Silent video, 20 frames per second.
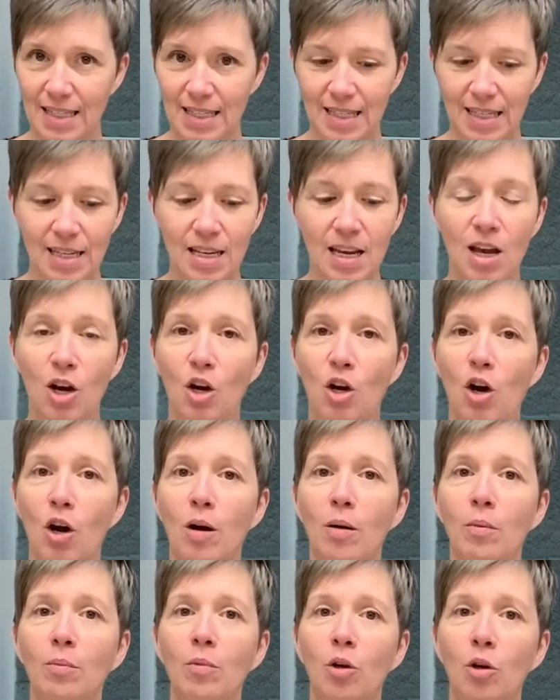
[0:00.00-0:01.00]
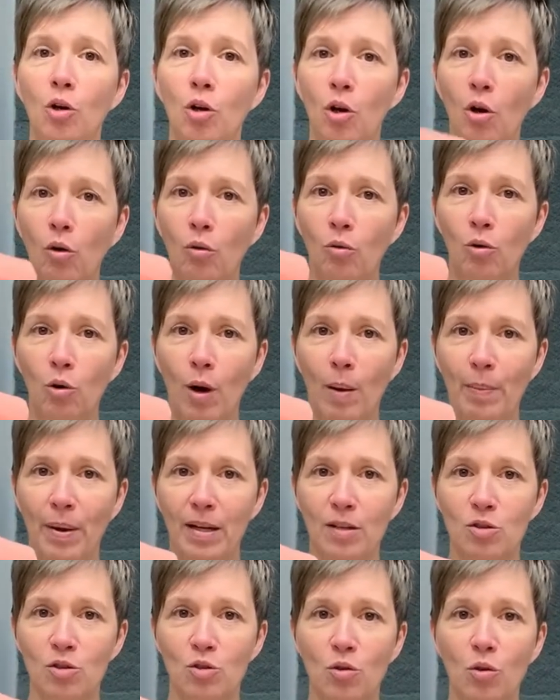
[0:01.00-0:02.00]
like the paint roller
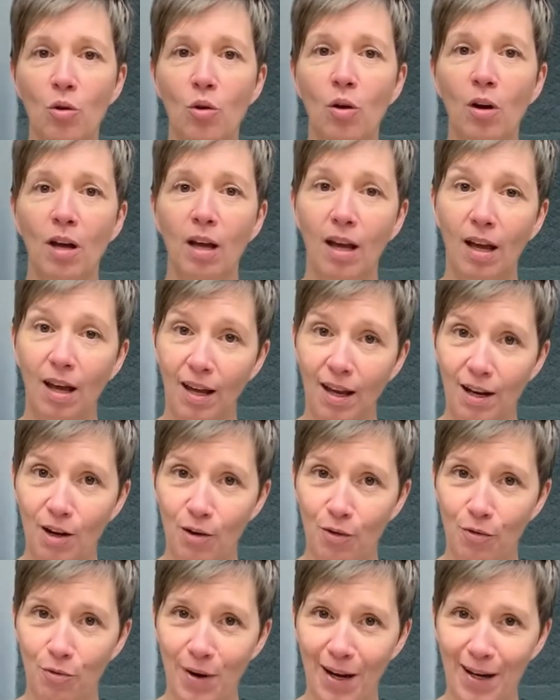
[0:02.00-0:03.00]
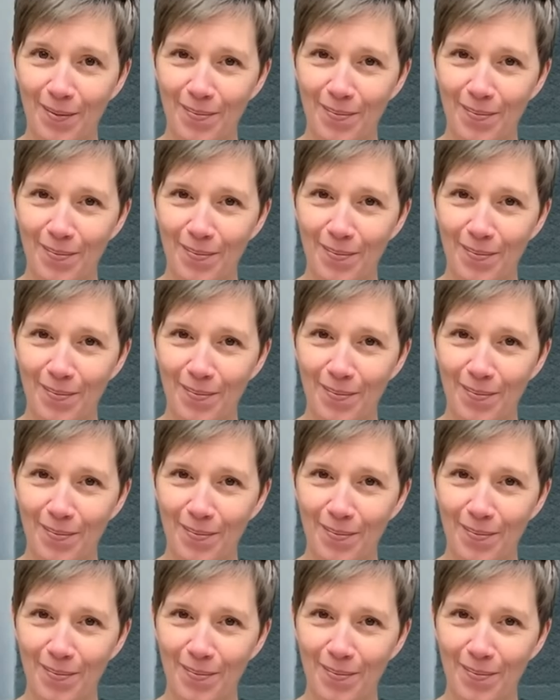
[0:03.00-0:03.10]
and the whisk.